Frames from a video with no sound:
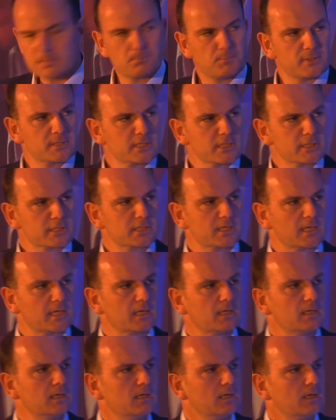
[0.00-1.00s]

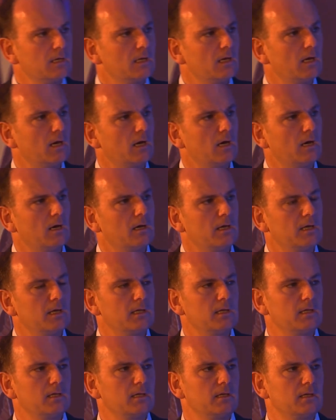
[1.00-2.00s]
positioning,
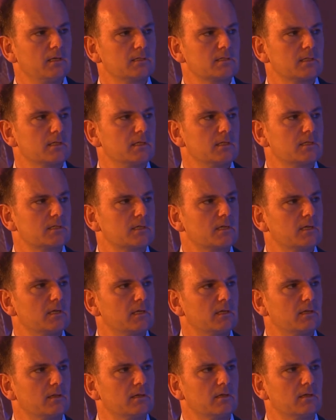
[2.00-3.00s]
it is
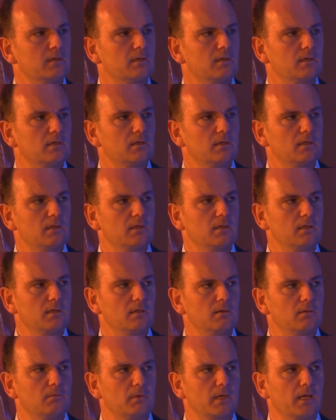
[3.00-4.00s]
clear that
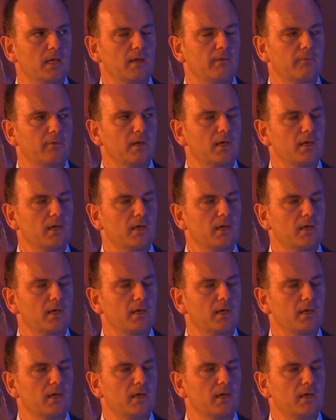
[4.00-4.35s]
we have